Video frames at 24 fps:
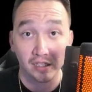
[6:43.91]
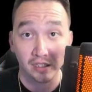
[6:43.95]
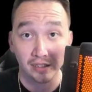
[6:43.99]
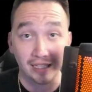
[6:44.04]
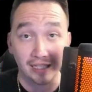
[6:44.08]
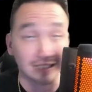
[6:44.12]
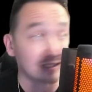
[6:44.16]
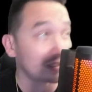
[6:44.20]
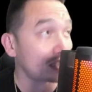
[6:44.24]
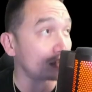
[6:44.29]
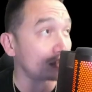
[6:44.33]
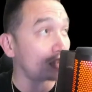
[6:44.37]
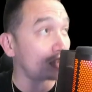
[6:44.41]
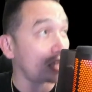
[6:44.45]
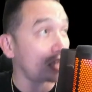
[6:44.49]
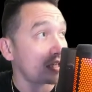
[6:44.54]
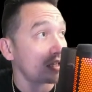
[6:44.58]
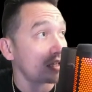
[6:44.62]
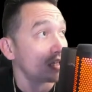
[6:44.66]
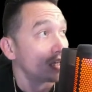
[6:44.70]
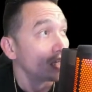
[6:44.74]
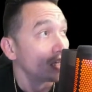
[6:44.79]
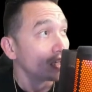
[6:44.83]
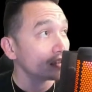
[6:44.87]
That sounds like
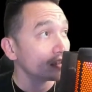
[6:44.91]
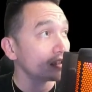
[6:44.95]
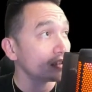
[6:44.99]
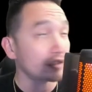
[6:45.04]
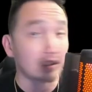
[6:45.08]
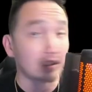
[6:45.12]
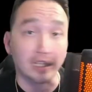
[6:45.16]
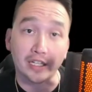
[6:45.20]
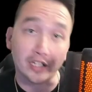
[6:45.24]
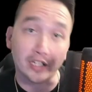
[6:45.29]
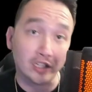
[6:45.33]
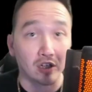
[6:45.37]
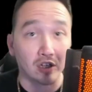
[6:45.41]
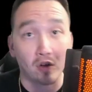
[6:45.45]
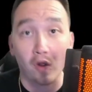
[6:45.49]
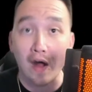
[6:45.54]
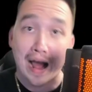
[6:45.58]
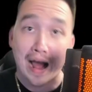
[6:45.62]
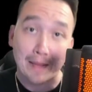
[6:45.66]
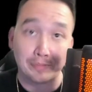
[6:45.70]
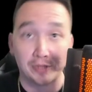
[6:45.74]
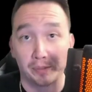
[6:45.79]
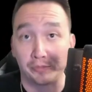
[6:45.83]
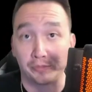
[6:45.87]
it could
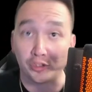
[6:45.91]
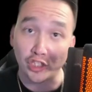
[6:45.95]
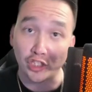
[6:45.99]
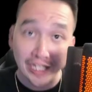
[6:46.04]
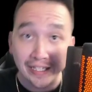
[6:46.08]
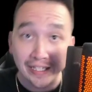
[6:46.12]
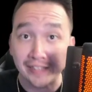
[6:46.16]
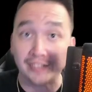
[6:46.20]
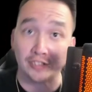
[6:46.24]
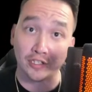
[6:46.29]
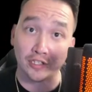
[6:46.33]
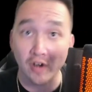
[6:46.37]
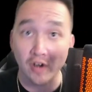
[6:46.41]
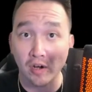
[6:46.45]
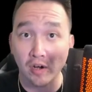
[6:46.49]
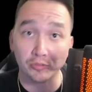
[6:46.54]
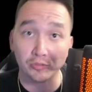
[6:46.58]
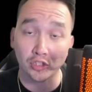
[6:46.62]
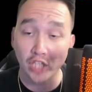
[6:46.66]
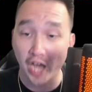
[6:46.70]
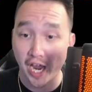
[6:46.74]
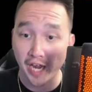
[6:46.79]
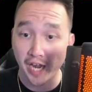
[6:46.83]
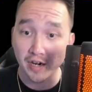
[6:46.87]
clap some cheeks, you know what I'm
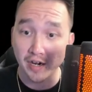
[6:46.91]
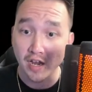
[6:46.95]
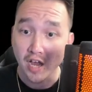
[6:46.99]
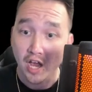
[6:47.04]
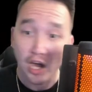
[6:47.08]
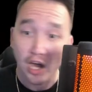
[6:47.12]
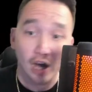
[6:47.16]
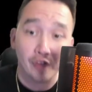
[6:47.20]
saying?